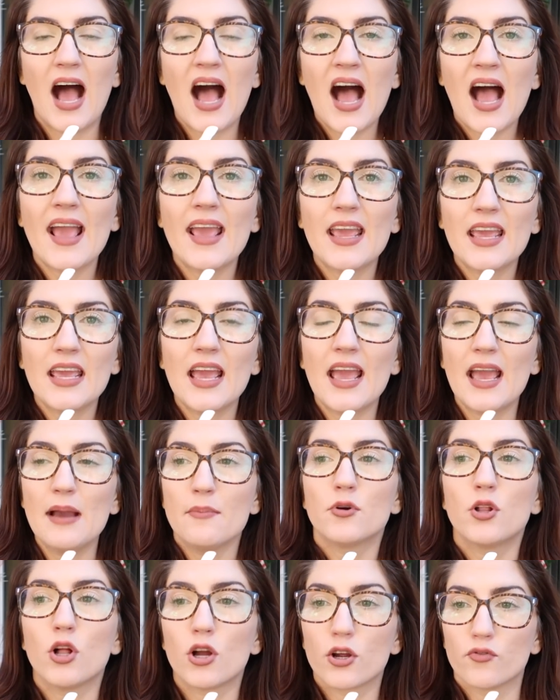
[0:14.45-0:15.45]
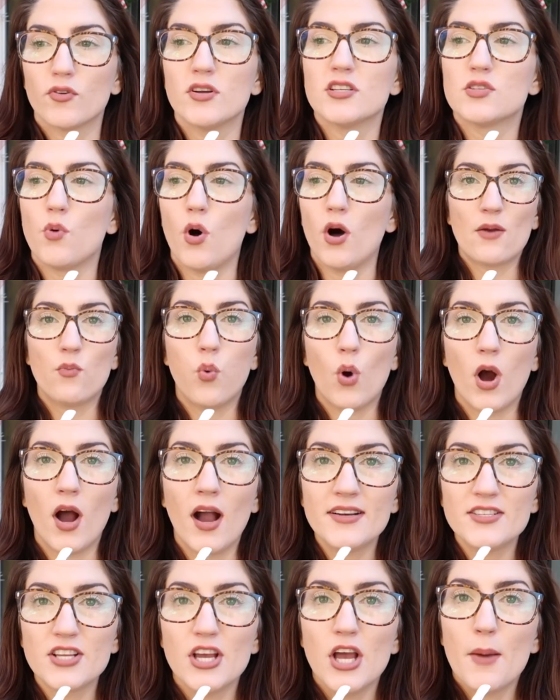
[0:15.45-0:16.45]
I am Clark Griswold. I
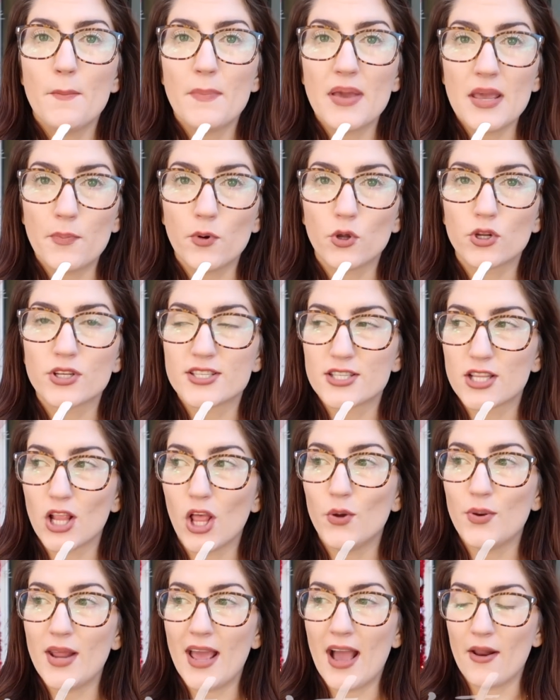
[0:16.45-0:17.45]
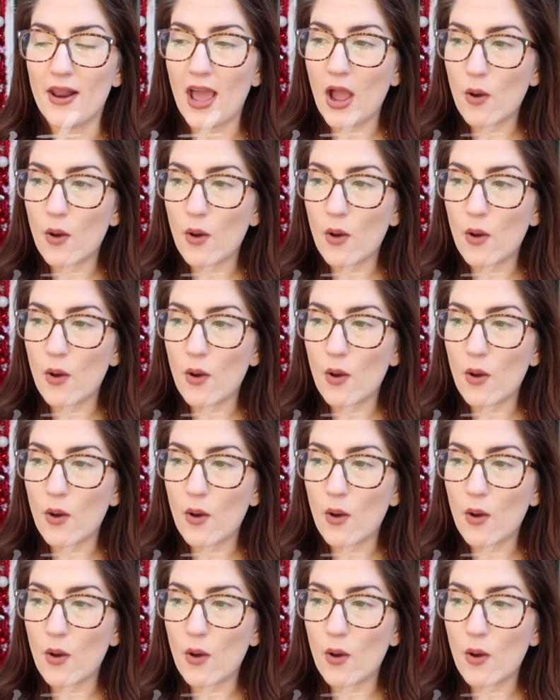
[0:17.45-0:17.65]
want people to slow down.